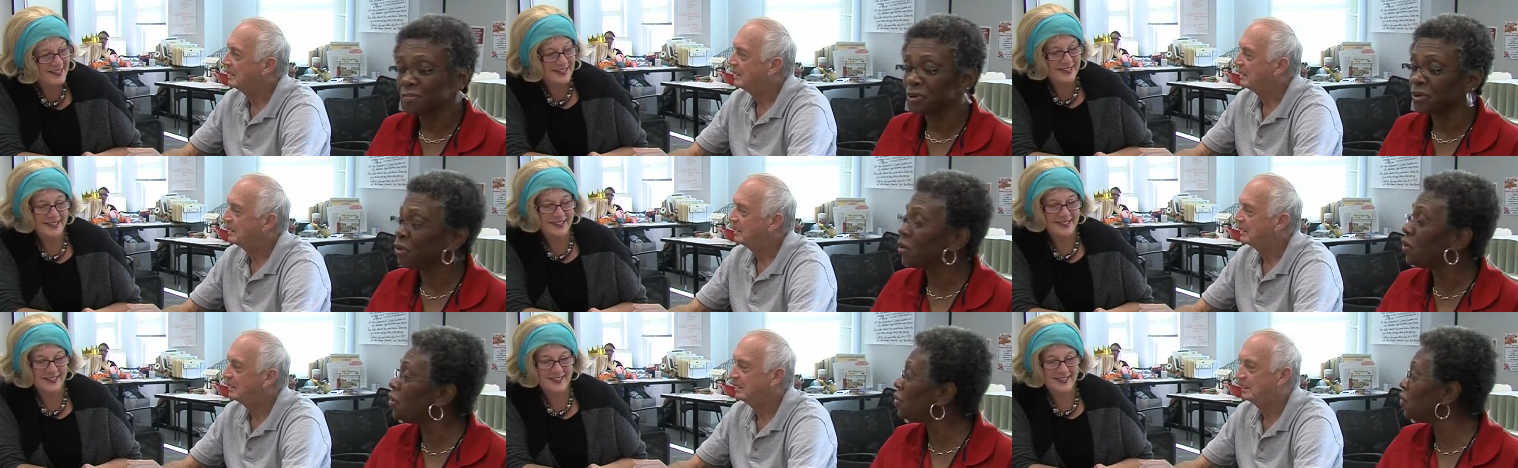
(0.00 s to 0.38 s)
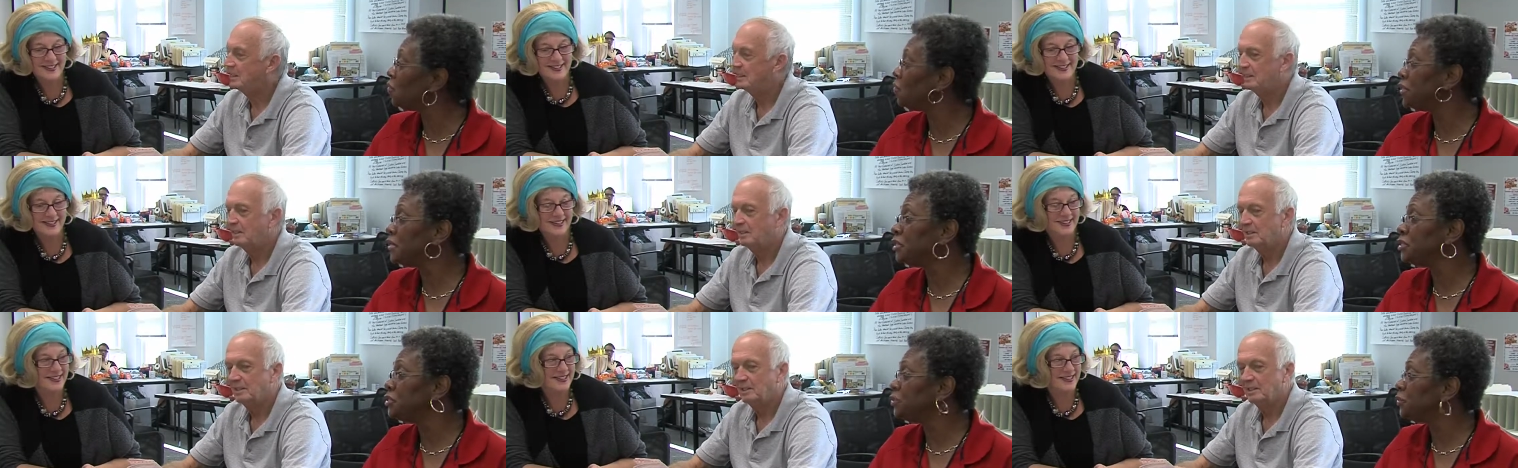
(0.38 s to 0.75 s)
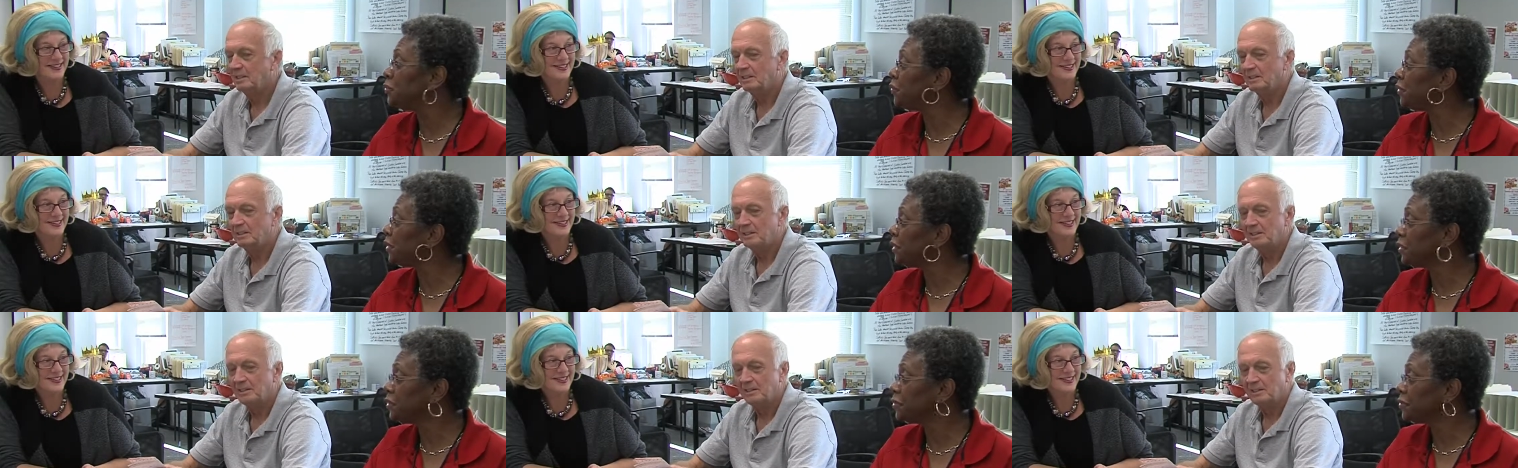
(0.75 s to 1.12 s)
Speaker 1: but all we
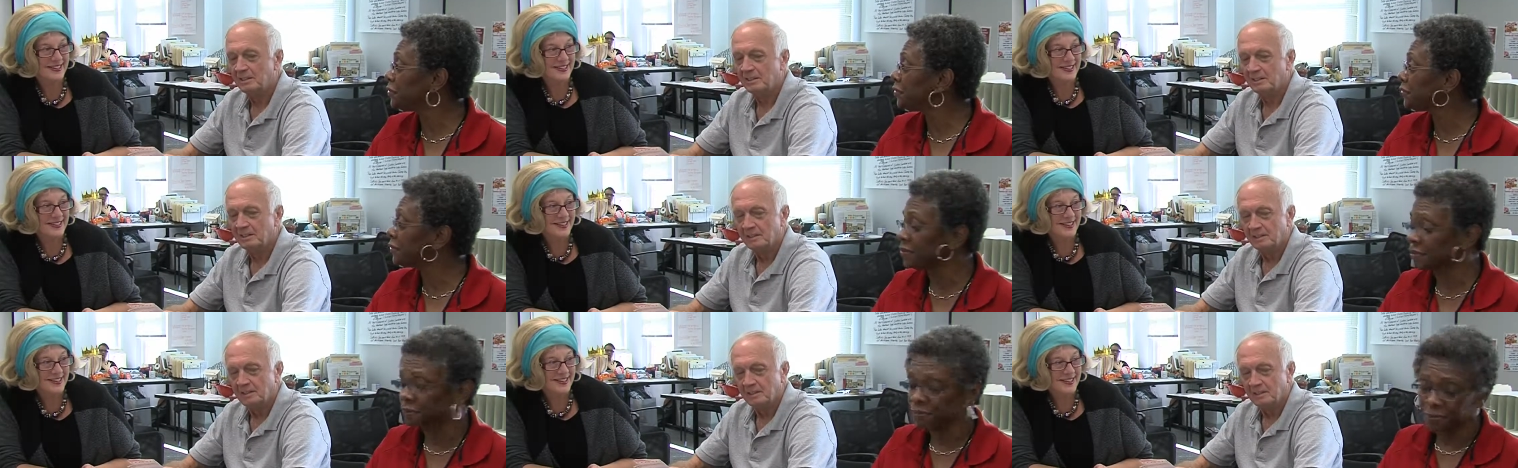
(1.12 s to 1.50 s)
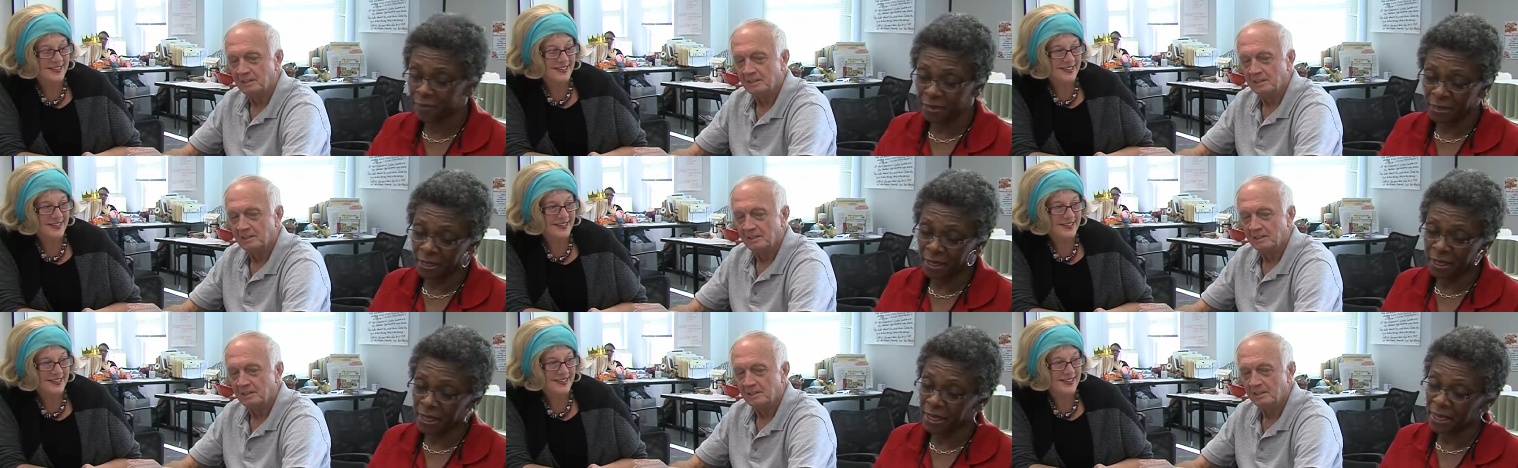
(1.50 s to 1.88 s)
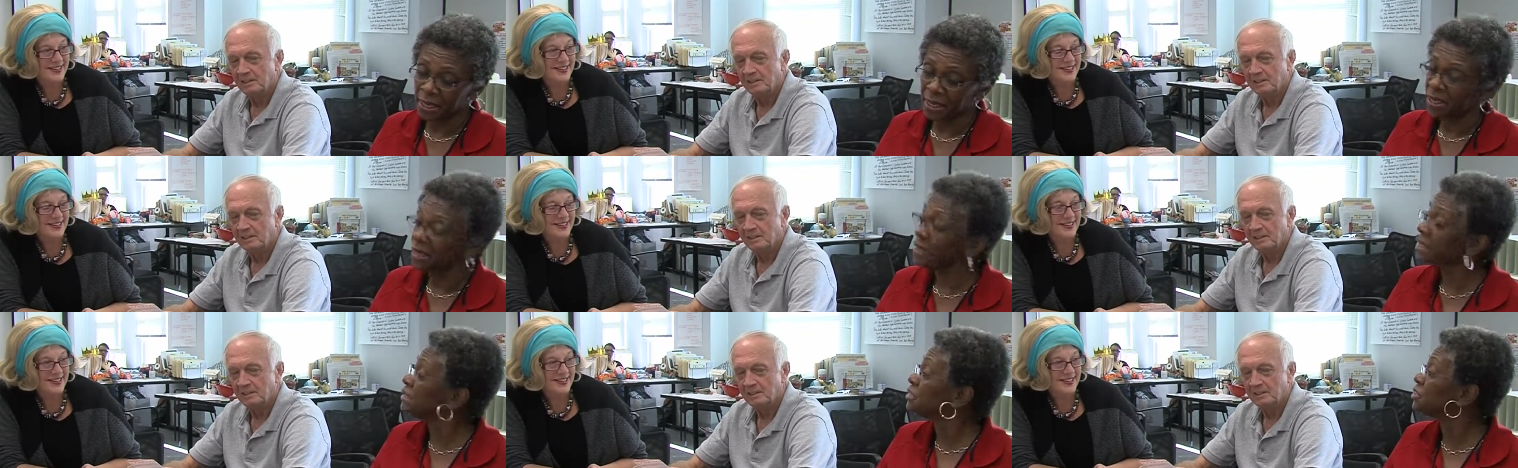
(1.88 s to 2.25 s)
do here
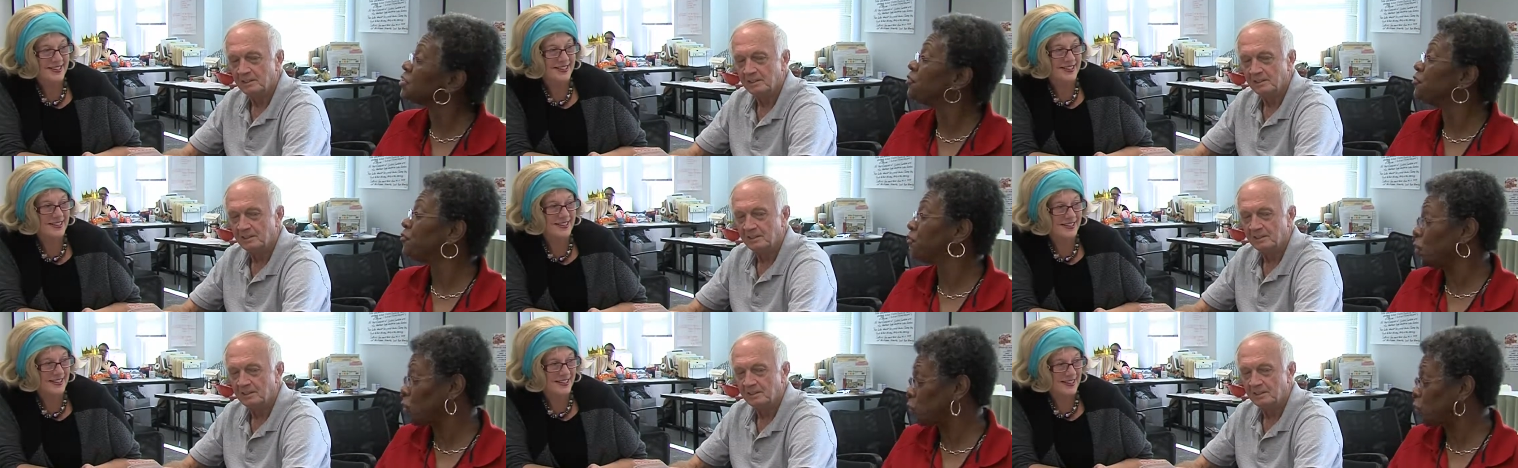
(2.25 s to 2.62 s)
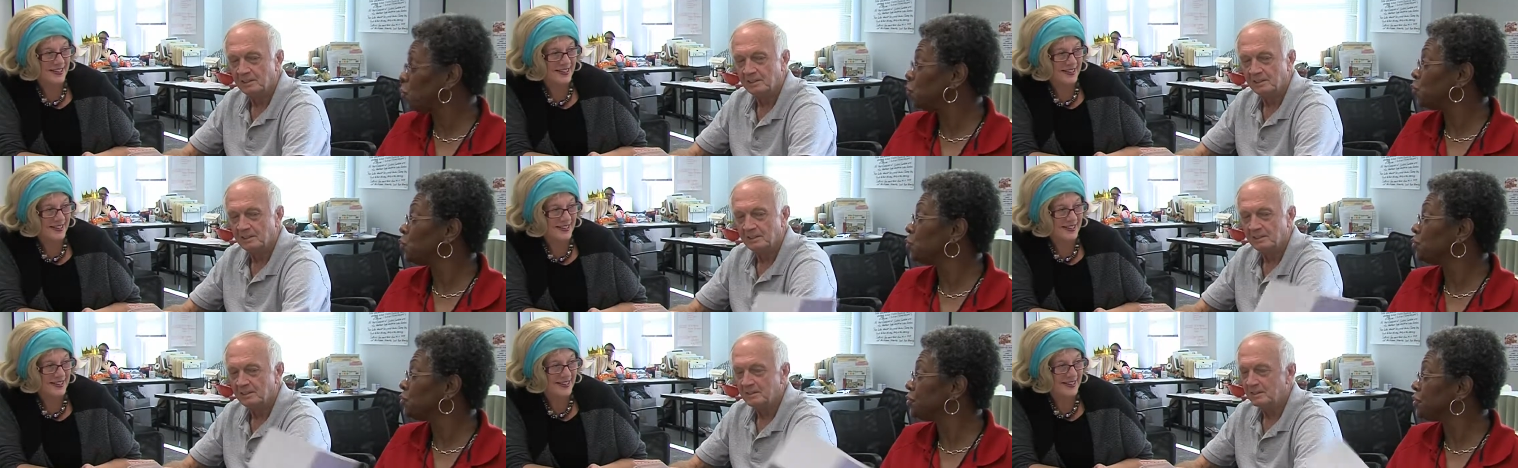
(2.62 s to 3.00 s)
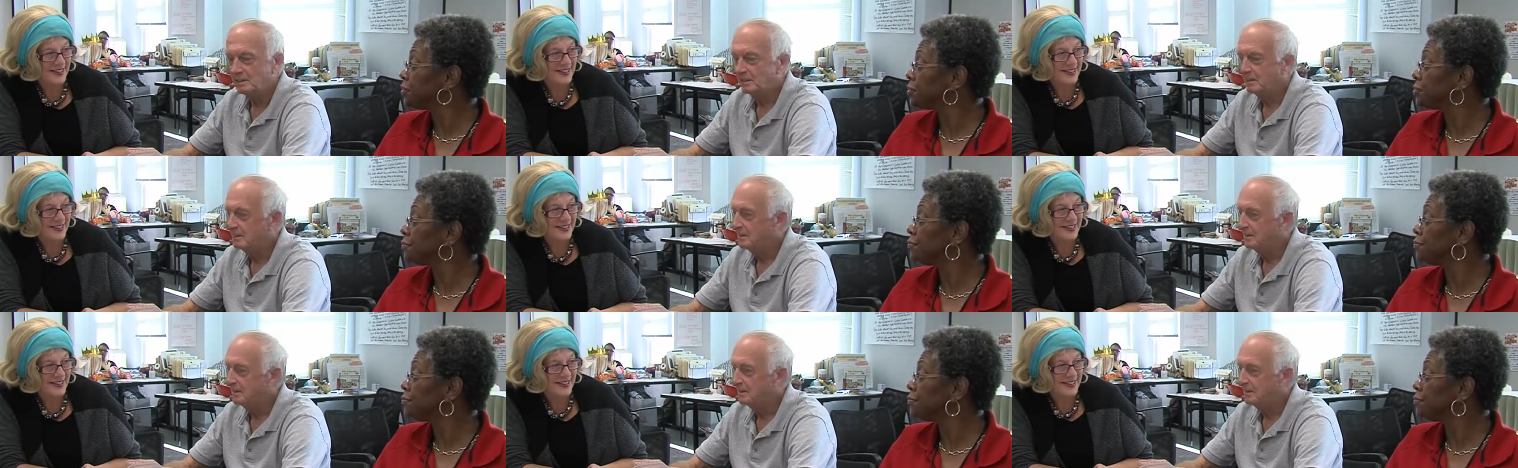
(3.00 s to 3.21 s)
is fold